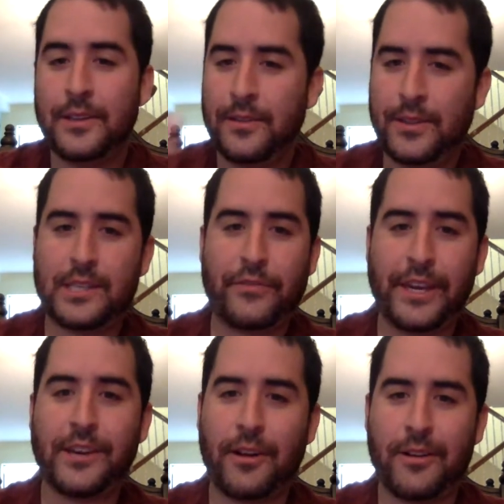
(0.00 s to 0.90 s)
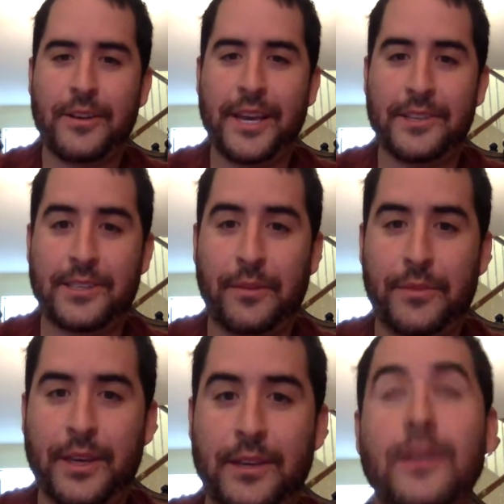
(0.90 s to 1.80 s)
This finger is
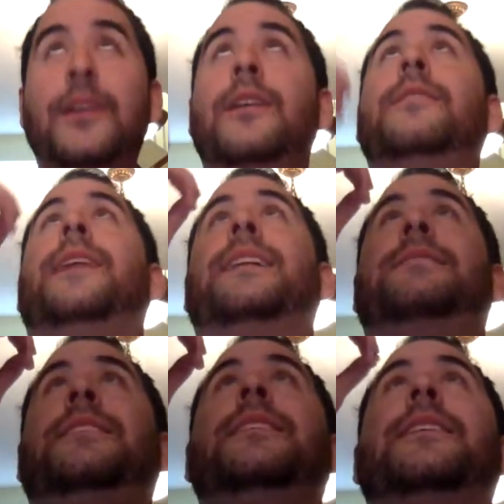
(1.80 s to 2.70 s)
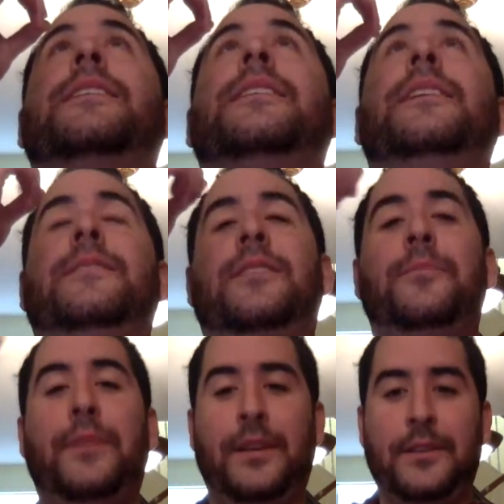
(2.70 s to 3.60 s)
something. That ceiling is
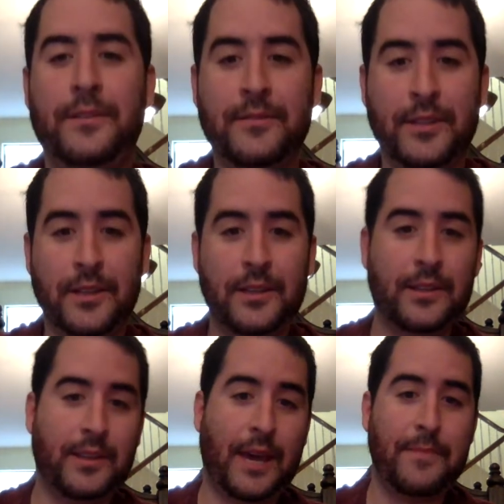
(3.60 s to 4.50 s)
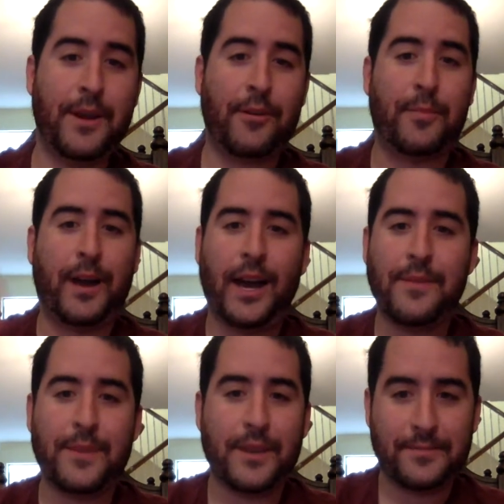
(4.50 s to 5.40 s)
something. That mirror behind
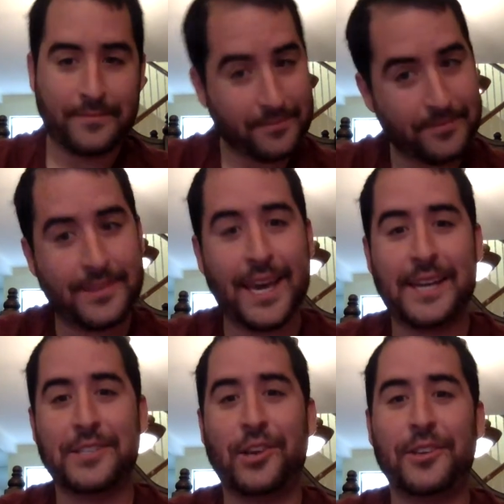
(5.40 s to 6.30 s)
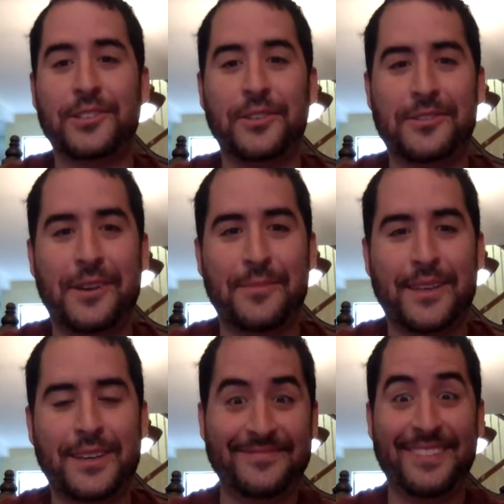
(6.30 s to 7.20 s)
me, that is also something.
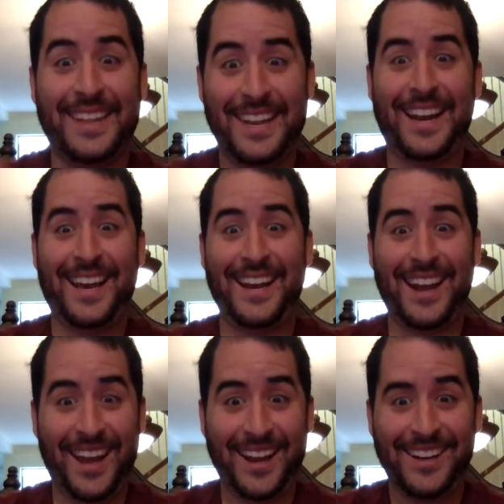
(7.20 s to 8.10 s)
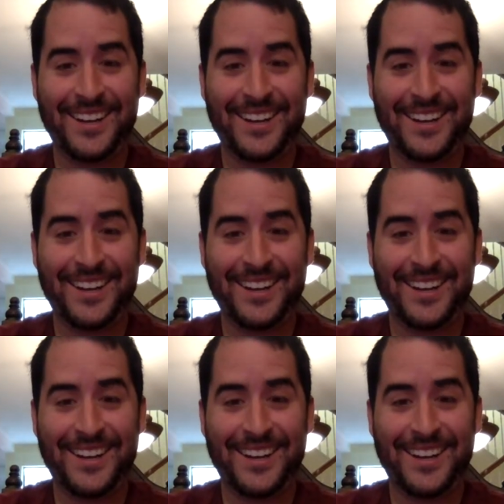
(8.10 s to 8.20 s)
Nah.